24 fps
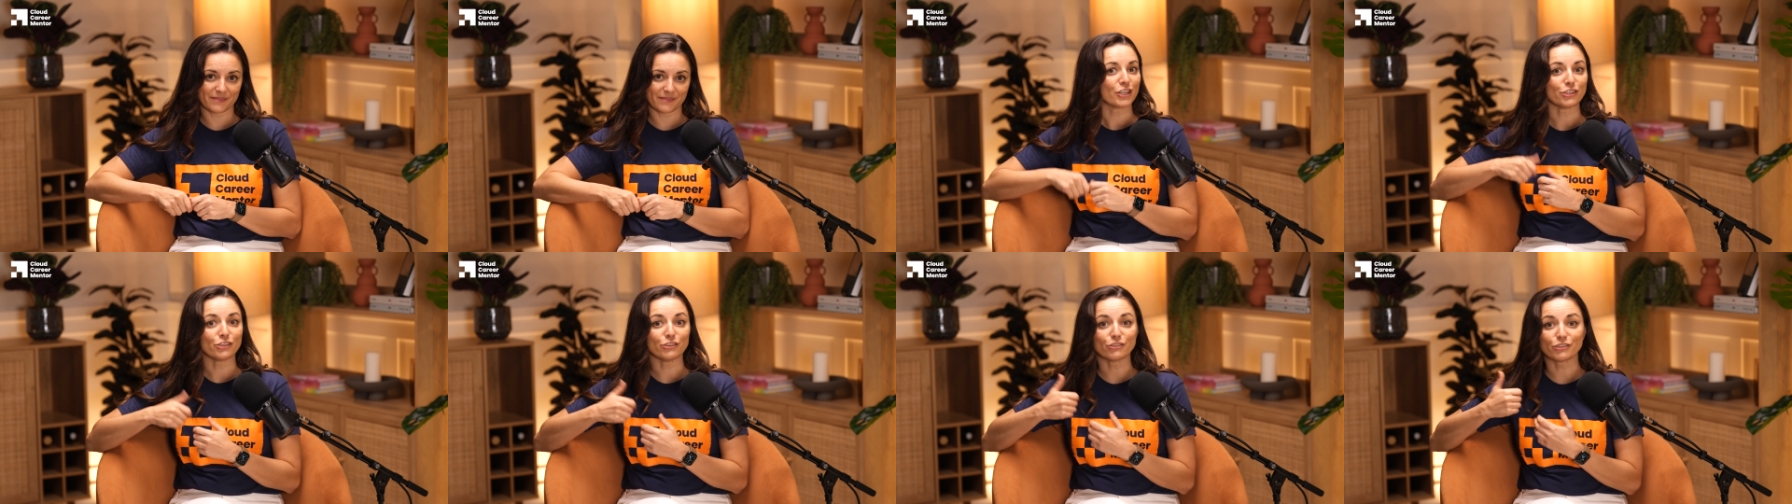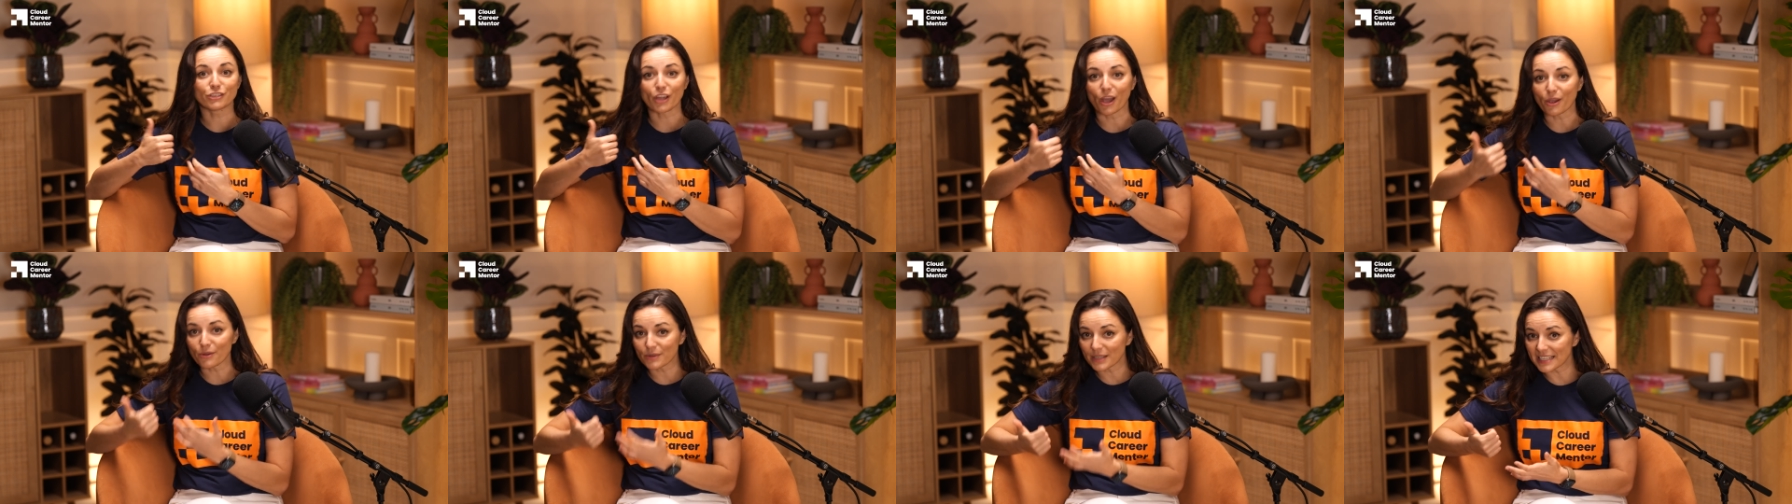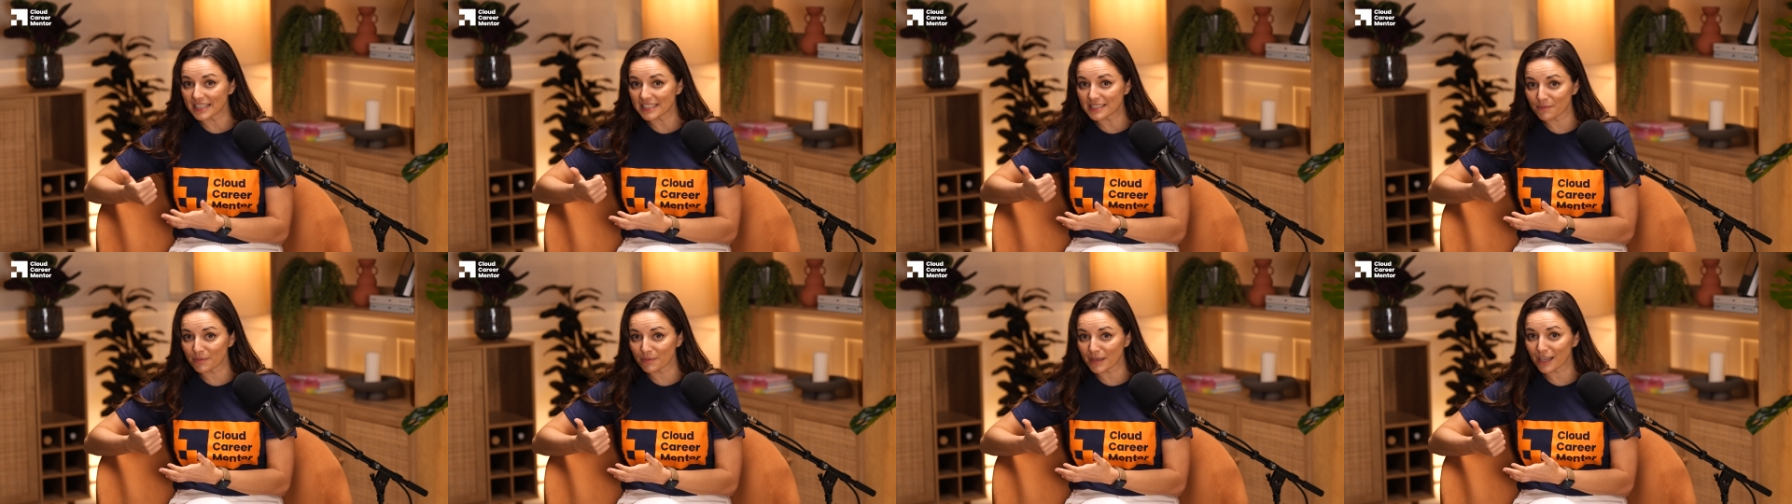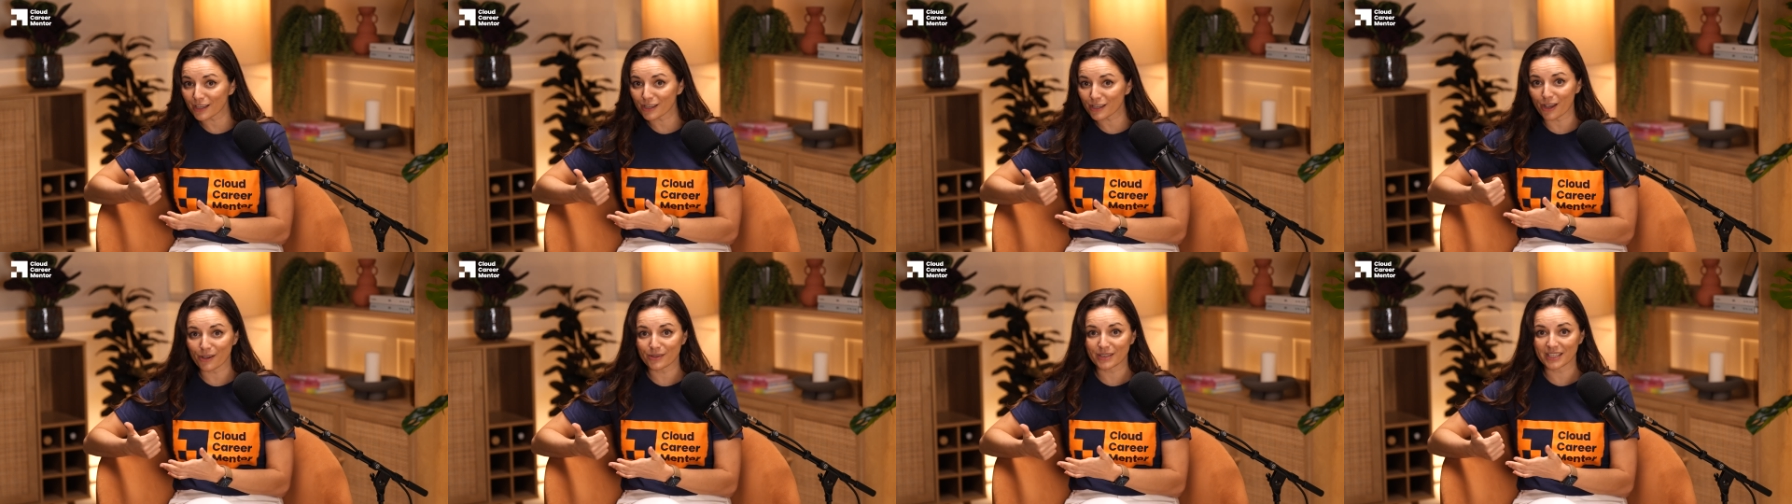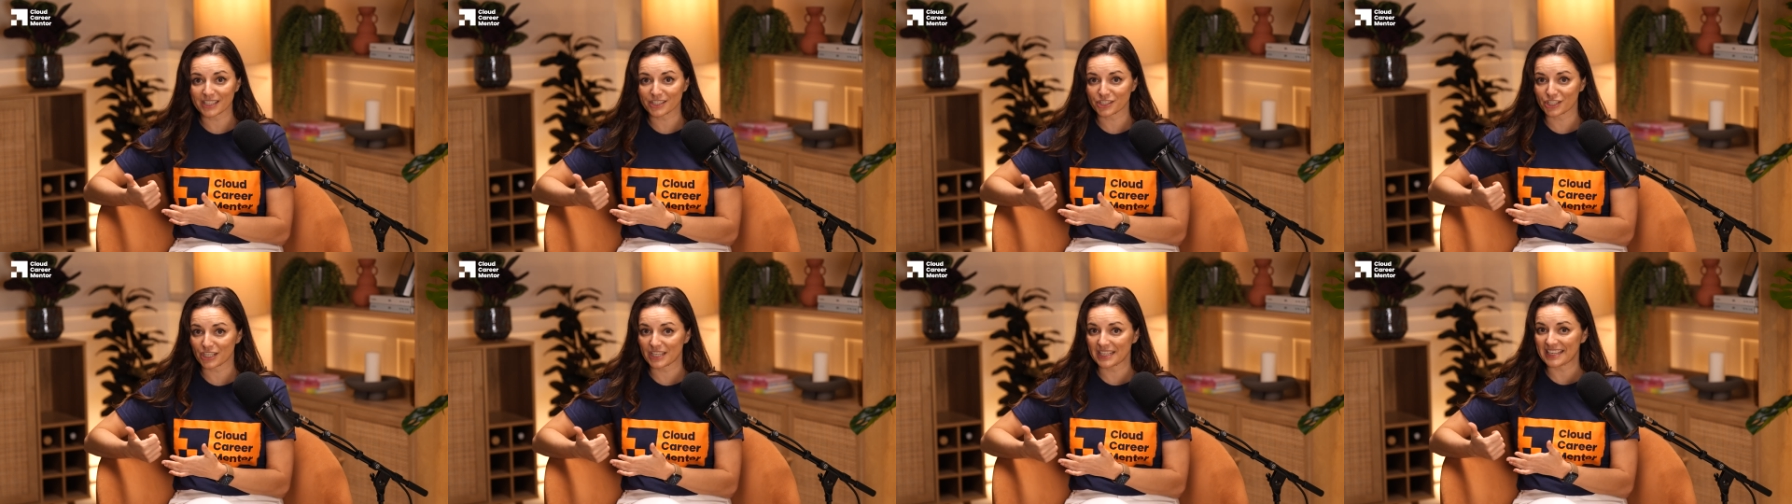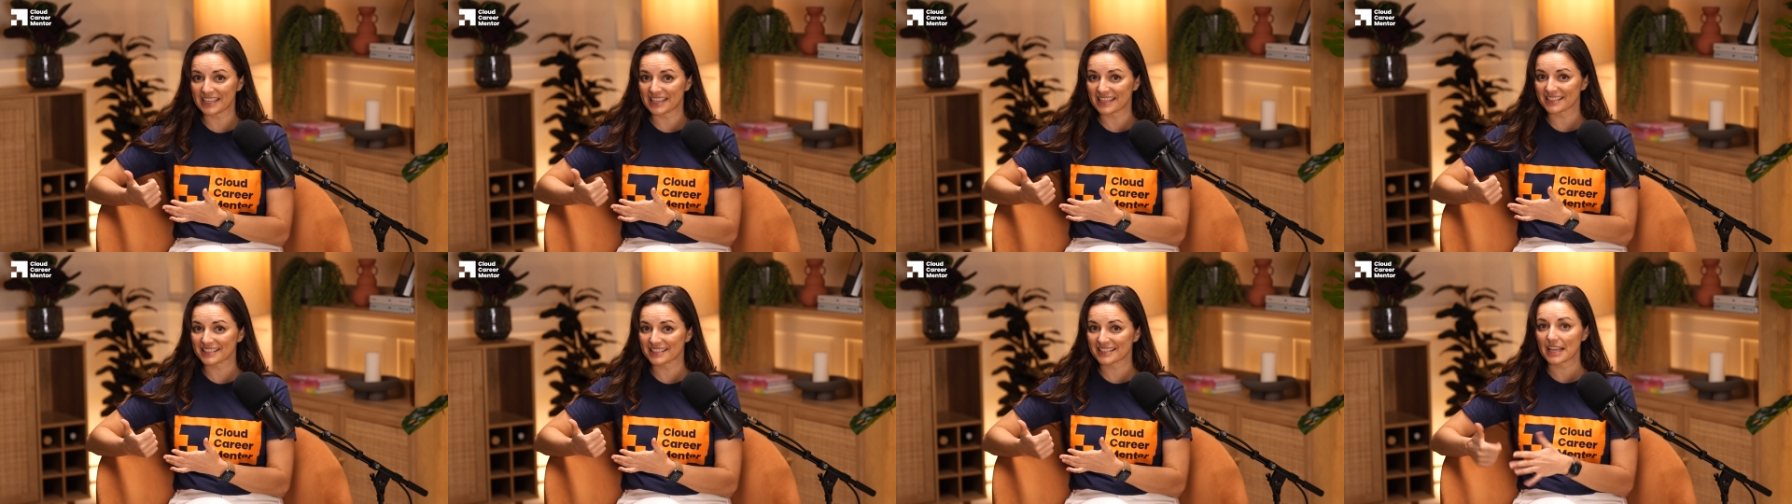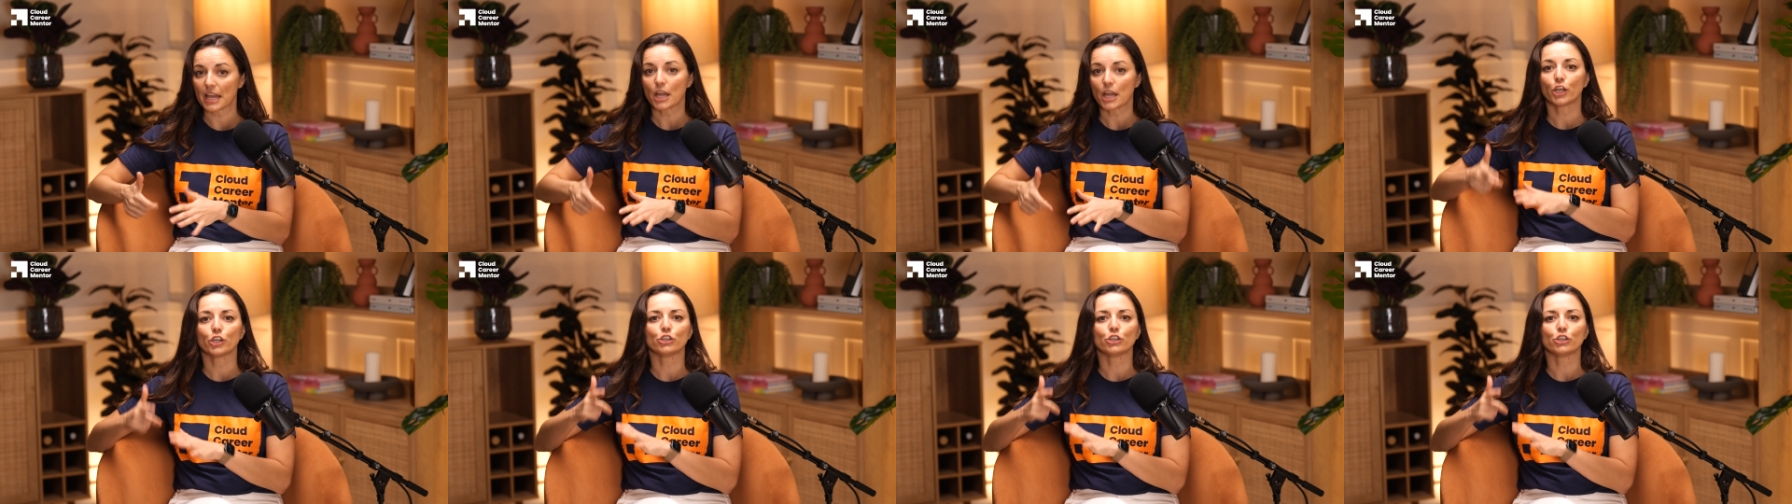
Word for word: You don't need to be a coding genius,